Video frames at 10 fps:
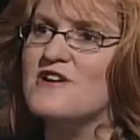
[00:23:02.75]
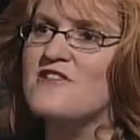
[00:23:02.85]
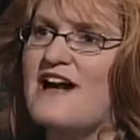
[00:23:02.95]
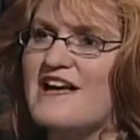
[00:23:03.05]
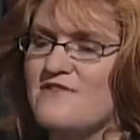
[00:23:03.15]

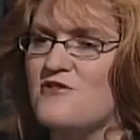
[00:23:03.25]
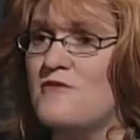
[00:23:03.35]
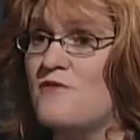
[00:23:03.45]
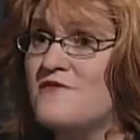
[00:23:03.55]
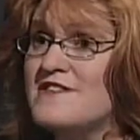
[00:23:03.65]
classroom,
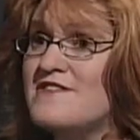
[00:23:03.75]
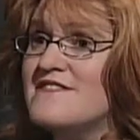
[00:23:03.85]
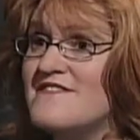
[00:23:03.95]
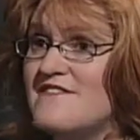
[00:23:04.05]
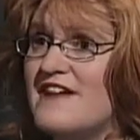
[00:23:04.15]
and we've done this
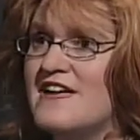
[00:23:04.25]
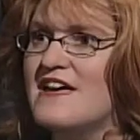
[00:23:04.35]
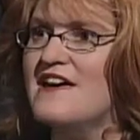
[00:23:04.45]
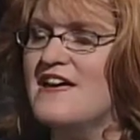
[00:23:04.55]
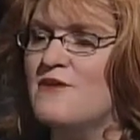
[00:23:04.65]
study,
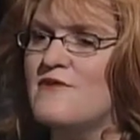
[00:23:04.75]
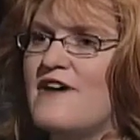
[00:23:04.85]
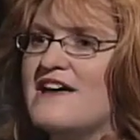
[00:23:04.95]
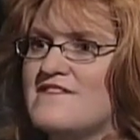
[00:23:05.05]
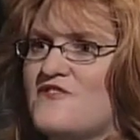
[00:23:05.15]
and we've
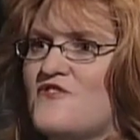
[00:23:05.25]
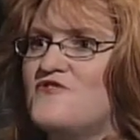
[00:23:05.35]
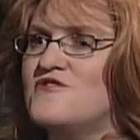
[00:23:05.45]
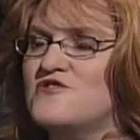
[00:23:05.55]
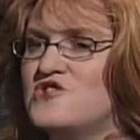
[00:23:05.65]
asked the
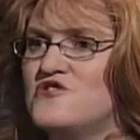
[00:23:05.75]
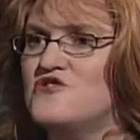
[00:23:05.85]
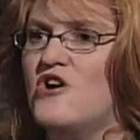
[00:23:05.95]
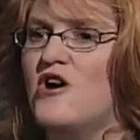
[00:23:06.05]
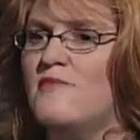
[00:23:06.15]
students to
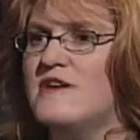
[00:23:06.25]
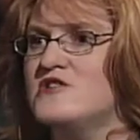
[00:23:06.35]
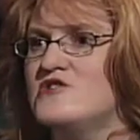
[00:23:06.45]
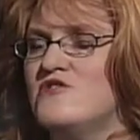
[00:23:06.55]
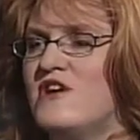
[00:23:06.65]
draw a
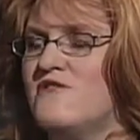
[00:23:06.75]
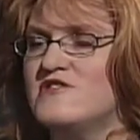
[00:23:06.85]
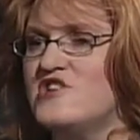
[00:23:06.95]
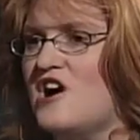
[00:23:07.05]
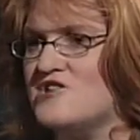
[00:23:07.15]
picture of a
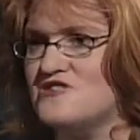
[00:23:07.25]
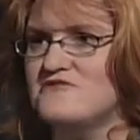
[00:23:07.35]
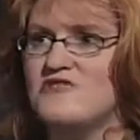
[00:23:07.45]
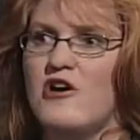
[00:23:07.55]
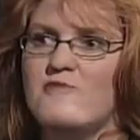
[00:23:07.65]
doctor,
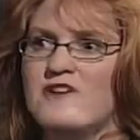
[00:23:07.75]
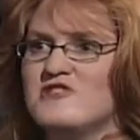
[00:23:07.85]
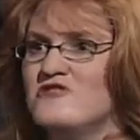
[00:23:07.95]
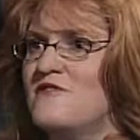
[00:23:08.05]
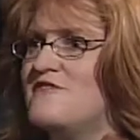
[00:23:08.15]
draw a
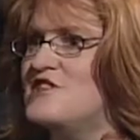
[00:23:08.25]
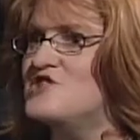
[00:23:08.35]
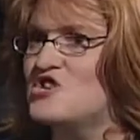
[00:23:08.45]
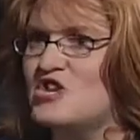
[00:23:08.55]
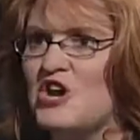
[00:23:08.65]
picture of an
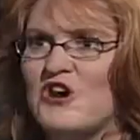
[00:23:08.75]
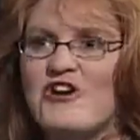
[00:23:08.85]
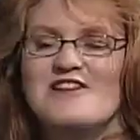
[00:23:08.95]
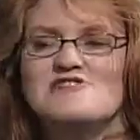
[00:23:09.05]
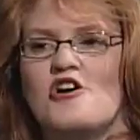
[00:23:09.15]
engineer,
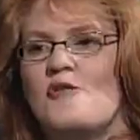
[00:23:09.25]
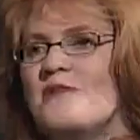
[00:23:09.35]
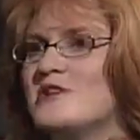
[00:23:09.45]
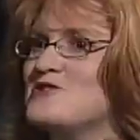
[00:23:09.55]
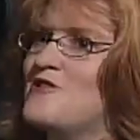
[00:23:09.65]
draw a
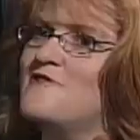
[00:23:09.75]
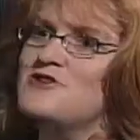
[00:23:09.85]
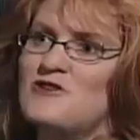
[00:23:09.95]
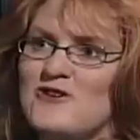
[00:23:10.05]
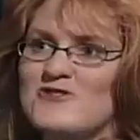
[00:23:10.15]
picture of a
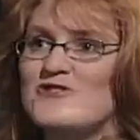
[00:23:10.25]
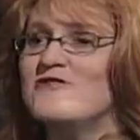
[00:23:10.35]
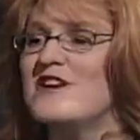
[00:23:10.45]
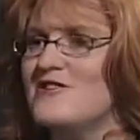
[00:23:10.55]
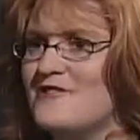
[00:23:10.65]
nurse, you
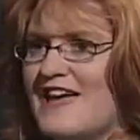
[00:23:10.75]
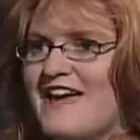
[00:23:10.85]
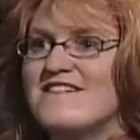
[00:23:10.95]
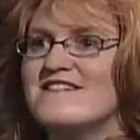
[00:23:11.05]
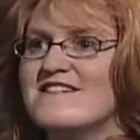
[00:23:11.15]
get your
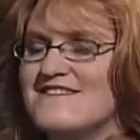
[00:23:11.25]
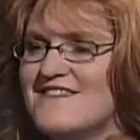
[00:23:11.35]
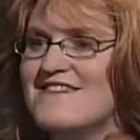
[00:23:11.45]
candid